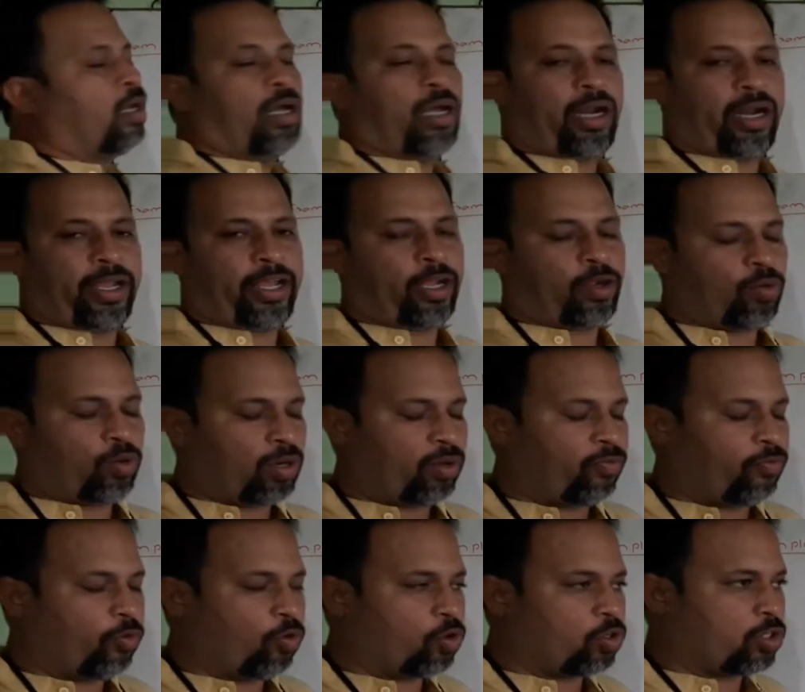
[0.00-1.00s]
Range-Kutta
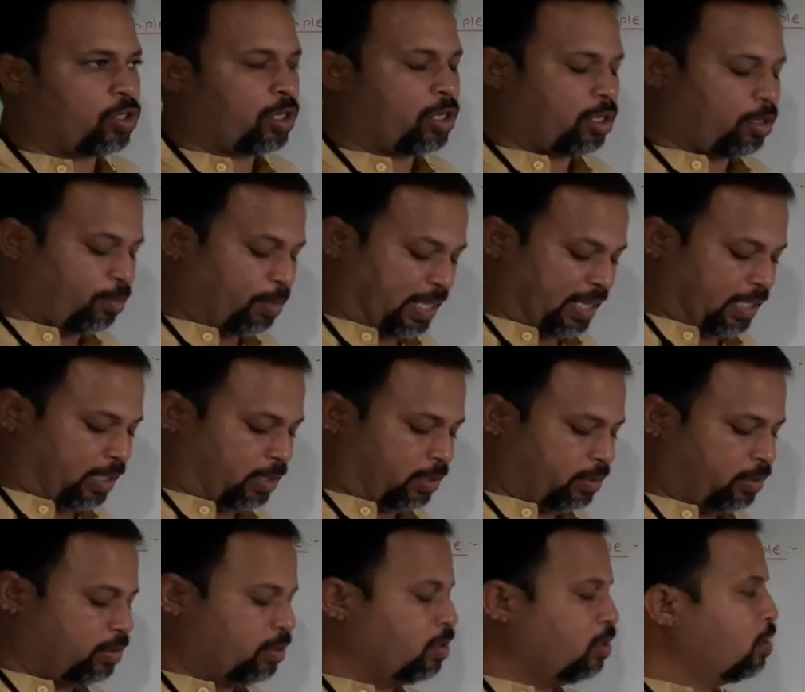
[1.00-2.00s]
fourth order method.
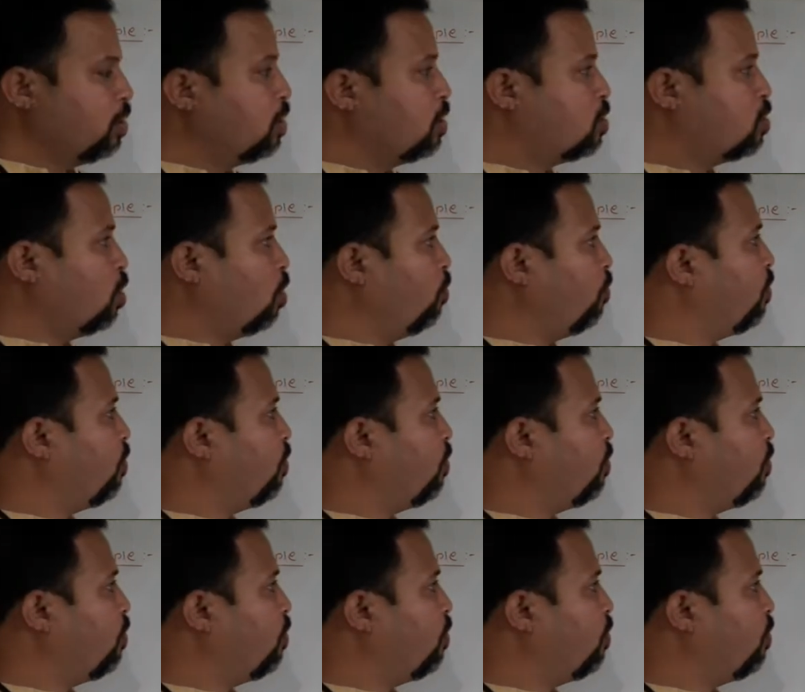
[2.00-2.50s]
So